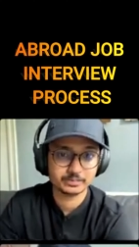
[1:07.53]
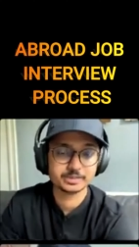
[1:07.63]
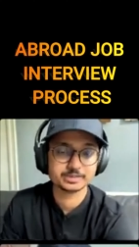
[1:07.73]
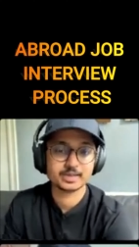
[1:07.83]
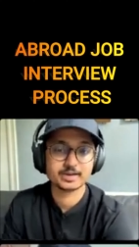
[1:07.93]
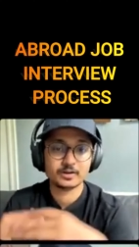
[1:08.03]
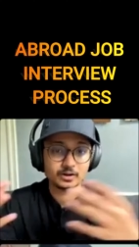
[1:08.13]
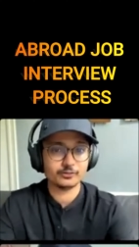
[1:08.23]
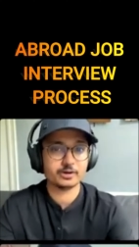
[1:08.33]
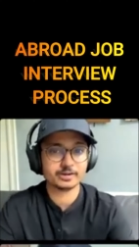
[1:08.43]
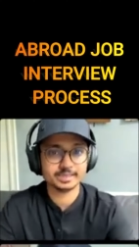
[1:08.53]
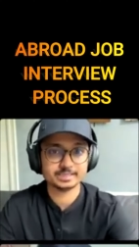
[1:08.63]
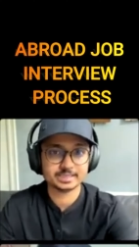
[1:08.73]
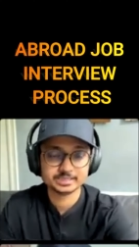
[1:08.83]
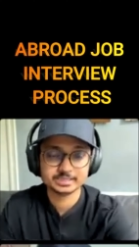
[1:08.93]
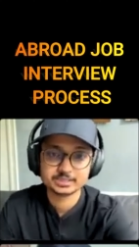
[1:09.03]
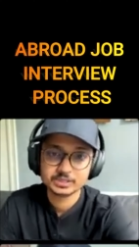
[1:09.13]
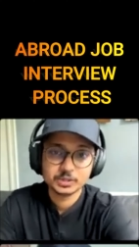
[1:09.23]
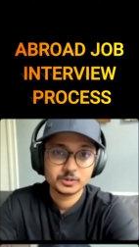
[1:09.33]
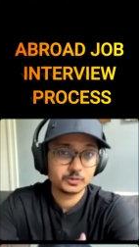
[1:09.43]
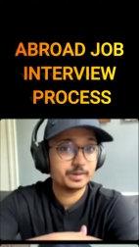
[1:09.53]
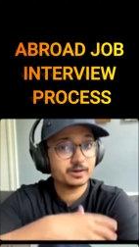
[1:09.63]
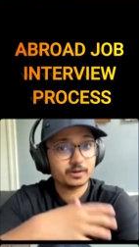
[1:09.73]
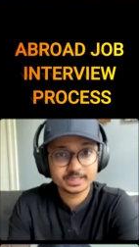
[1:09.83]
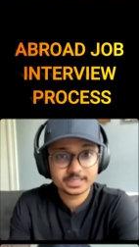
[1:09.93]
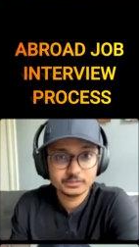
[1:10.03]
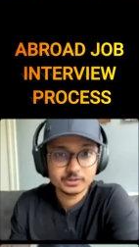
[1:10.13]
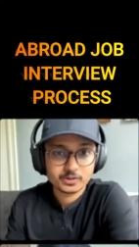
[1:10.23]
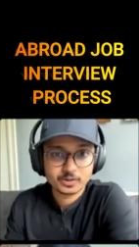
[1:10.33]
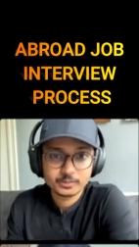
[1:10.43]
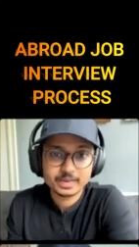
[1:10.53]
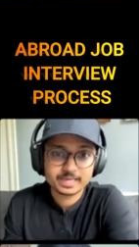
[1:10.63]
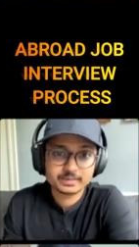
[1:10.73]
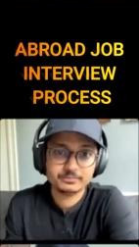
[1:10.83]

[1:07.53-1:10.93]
because there are a lot of organizations who may not give you a call back,